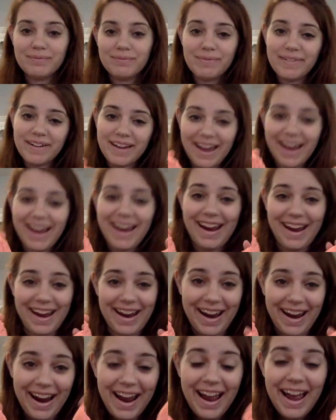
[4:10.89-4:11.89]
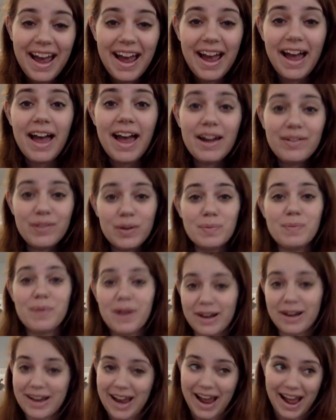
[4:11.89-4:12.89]
But hey,
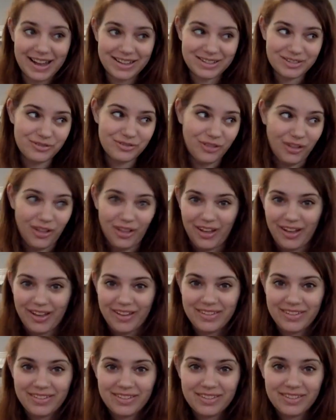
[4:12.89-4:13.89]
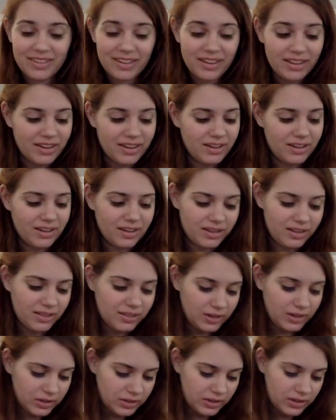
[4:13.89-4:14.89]
everybody has flaws.
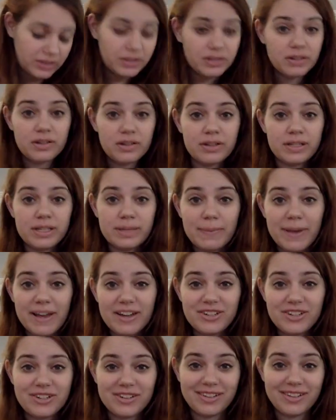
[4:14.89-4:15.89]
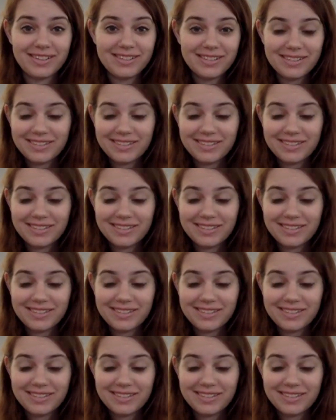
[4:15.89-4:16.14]
They're just a little special.